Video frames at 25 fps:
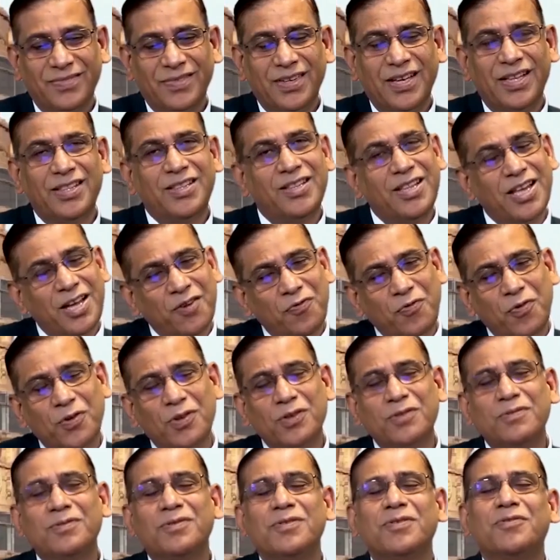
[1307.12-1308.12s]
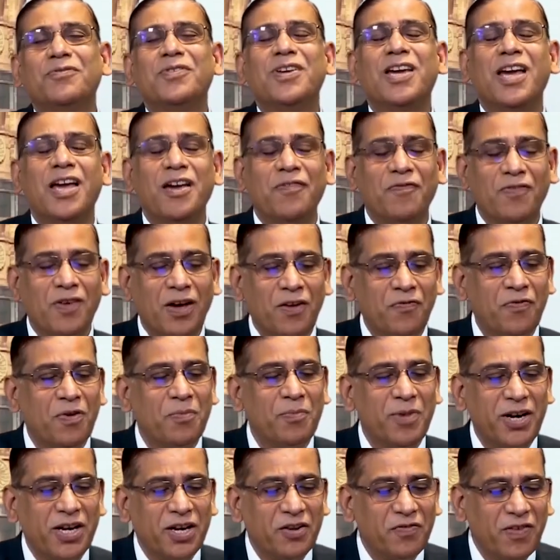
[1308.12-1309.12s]
And therefore, we have
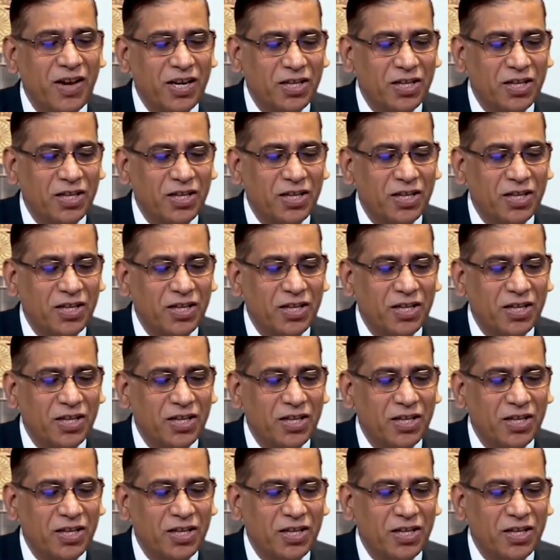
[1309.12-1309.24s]
affirmative